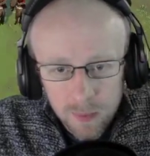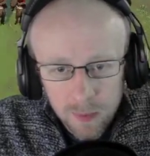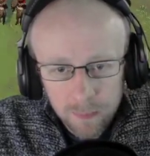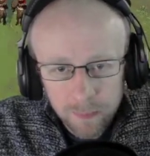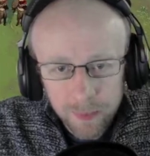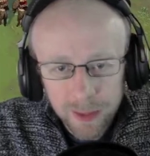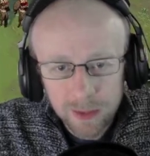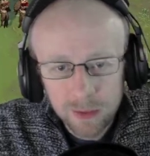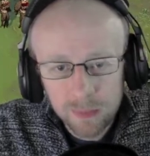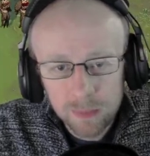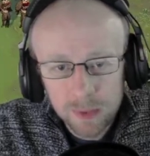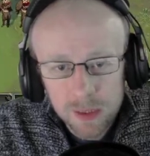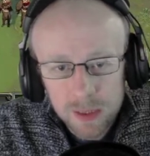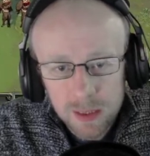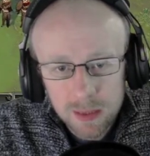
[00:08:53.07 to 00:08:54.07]
Big
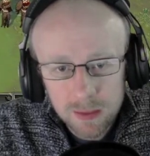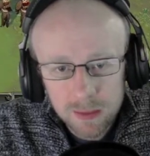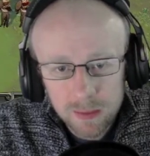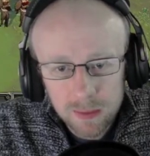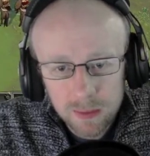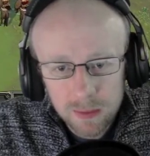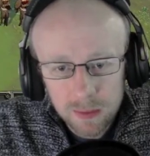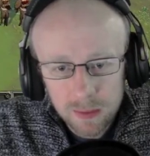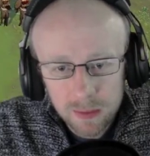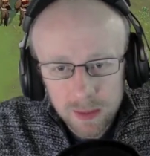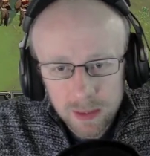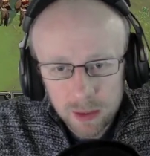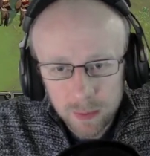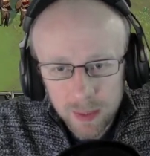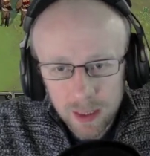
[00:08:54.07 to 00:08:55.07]
numbers.
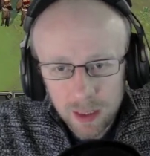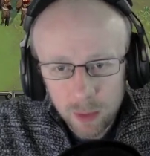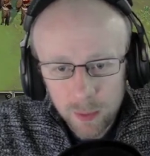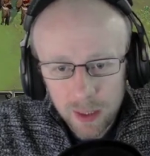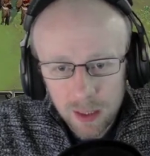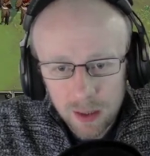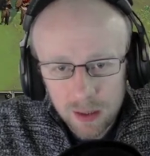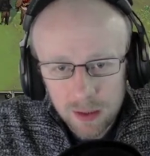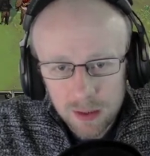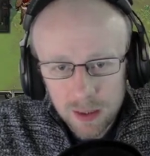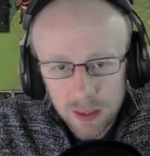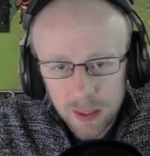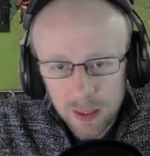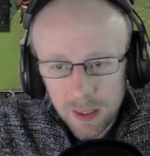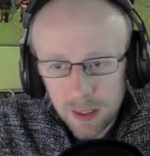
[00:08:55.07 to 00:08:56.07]
These will be a little bit harder to
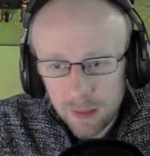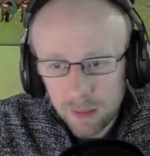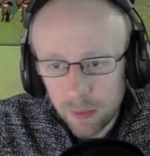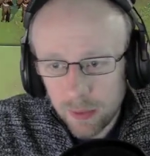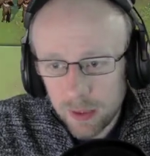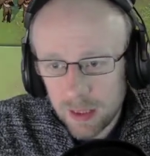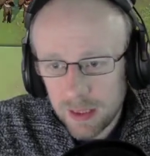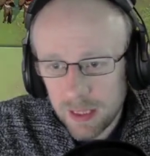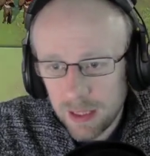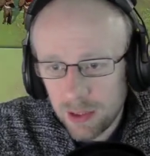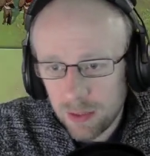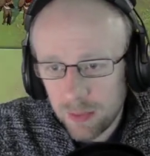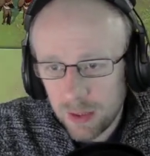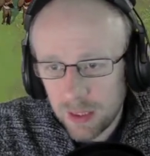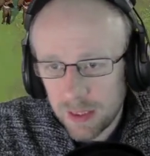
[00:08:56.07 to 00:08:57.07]
hit, but we're going to send
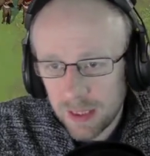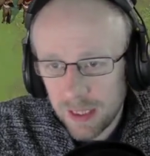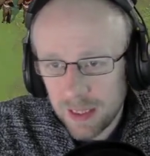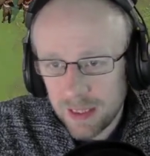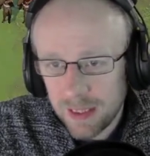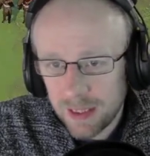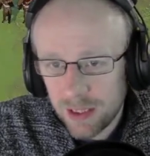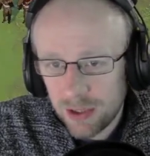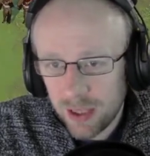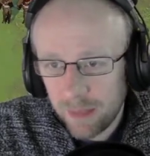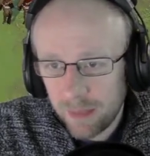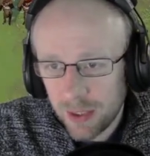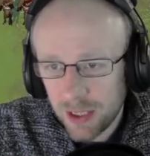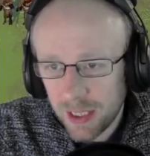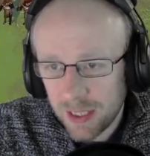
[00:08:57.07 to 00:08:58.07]
some units against these
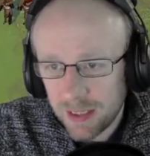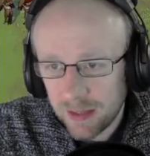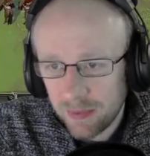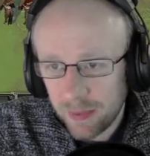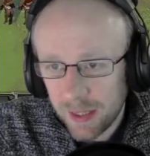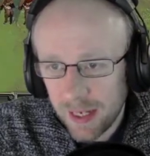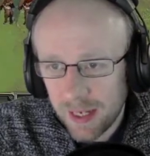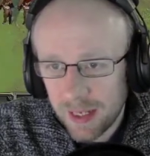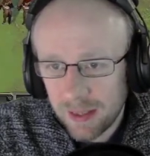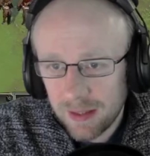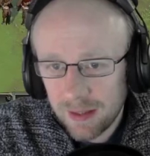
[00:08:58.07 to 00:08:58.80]
trebuchets if we can.